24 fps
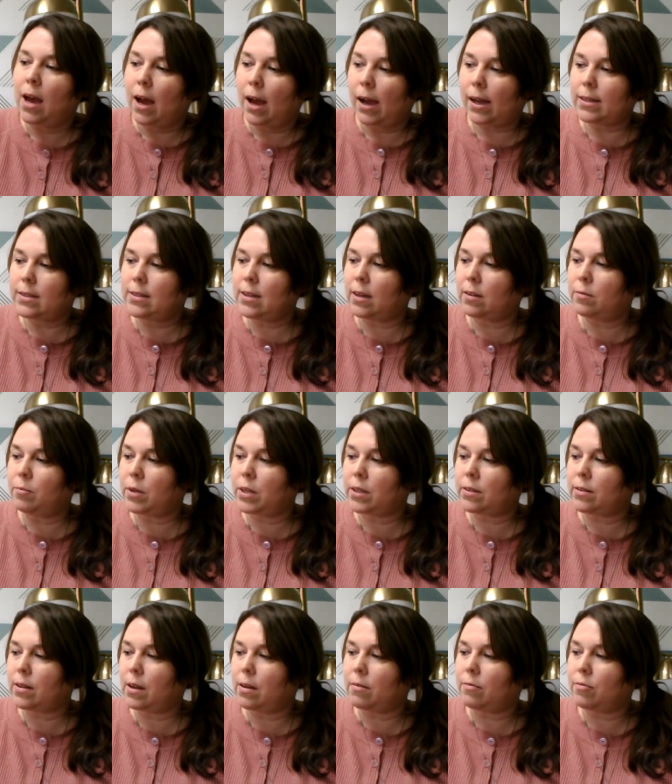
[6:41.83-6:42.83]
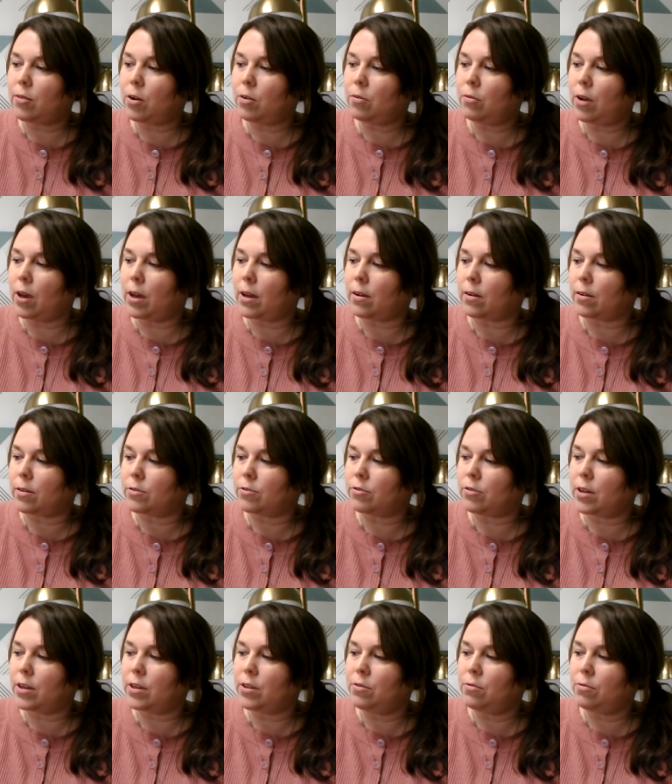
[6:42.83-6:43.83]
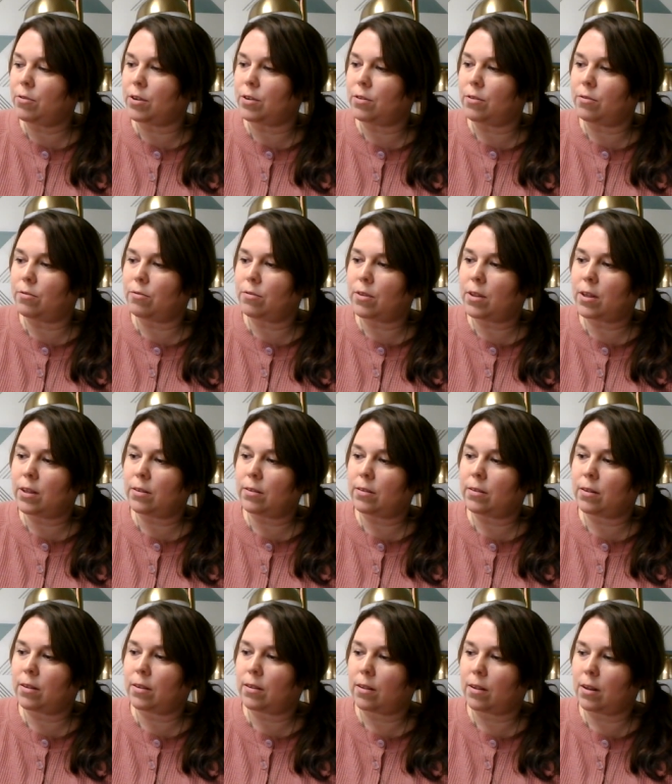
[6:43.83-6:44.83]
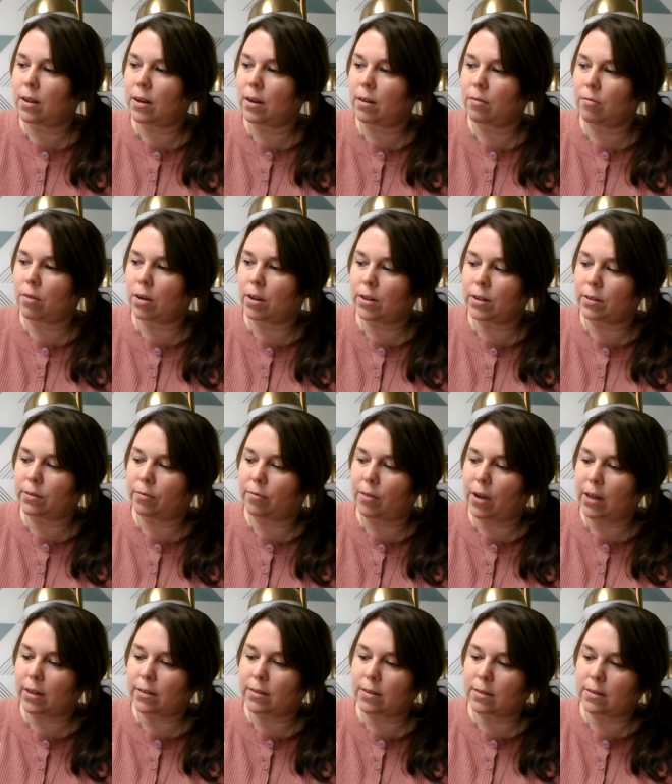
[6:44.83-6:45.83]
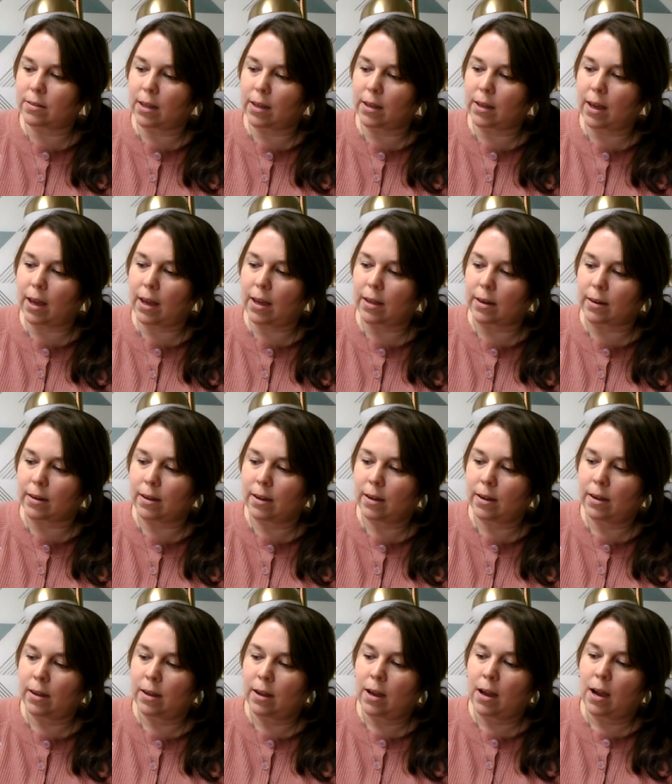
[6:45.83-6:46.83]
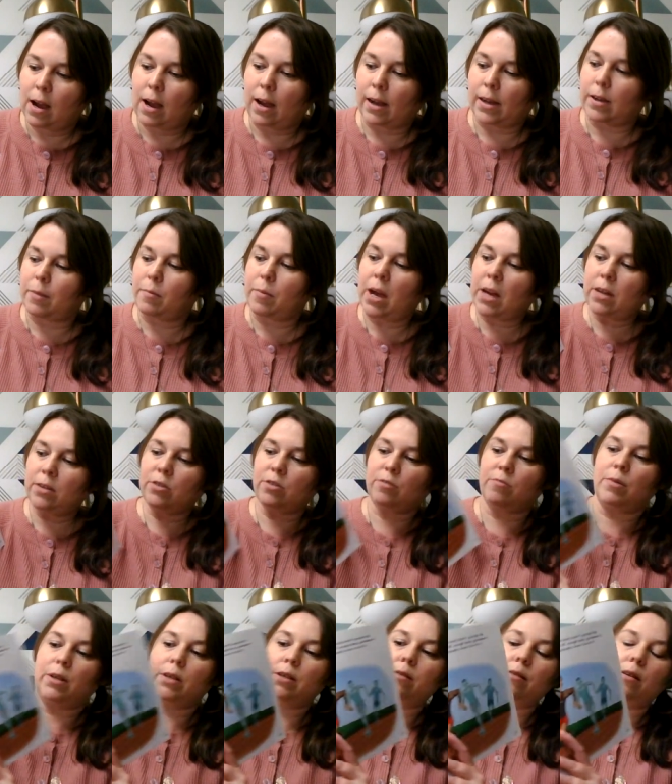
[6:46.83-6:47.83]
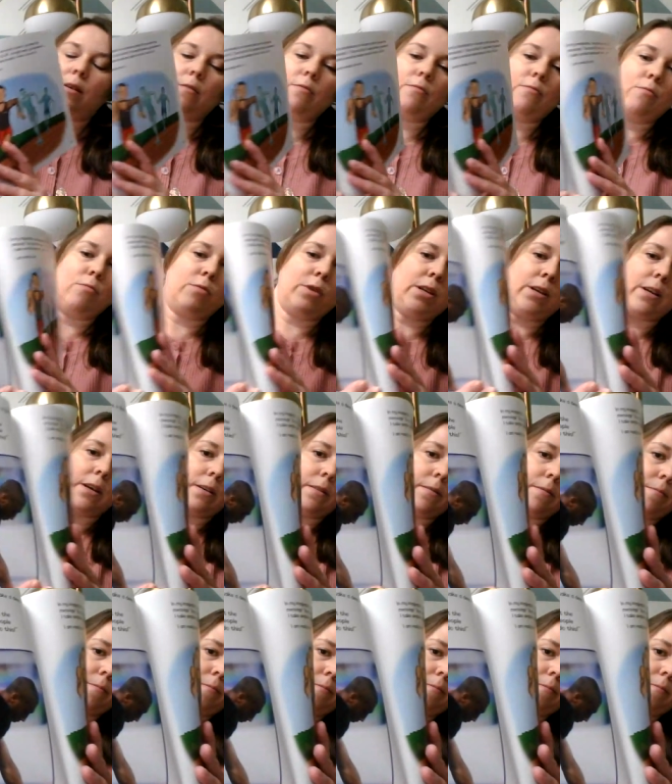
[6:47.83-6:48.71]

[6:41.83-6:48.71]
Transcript: I tell myself, okay, Andre, you can do this. Then I run as fast as I can. I imagine myself winning.